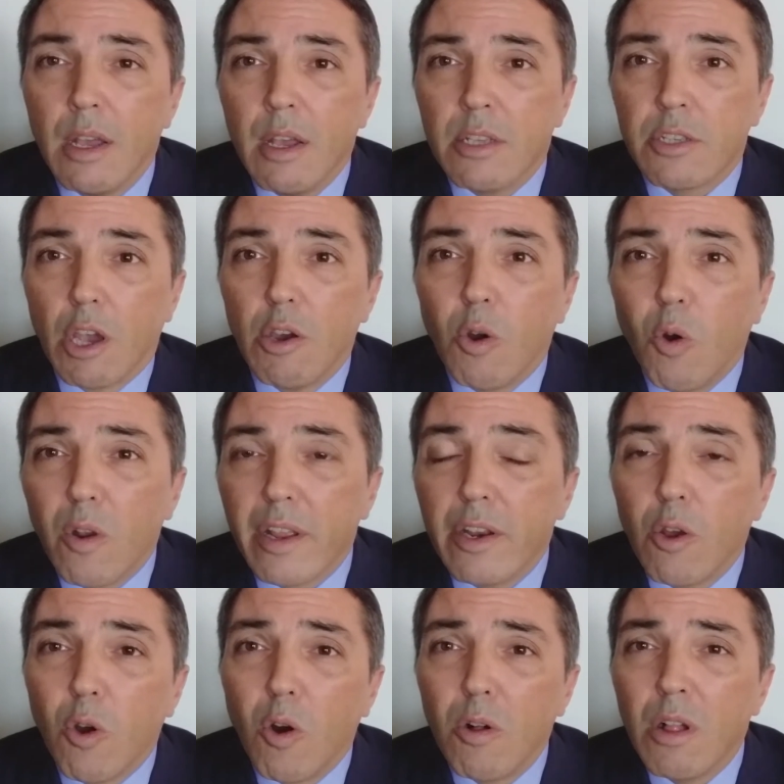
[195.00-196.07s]
So all in
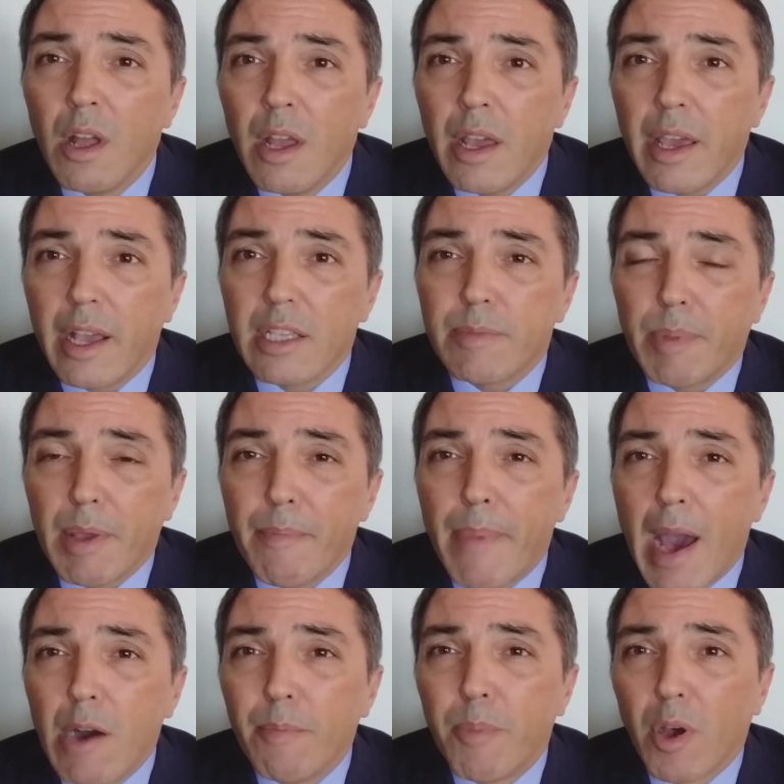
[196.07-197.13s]
all, it's been
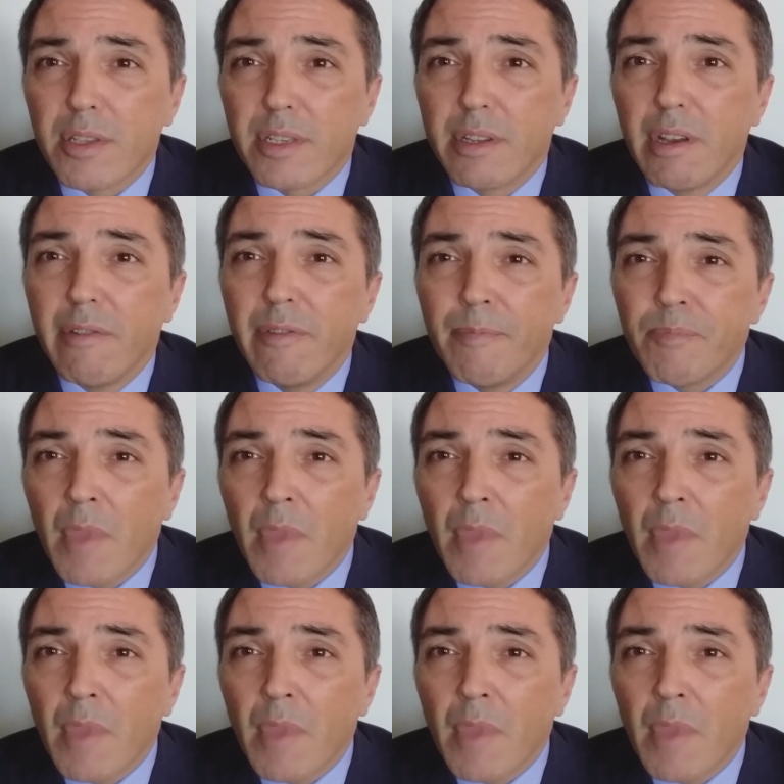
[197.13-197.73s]
pound positive.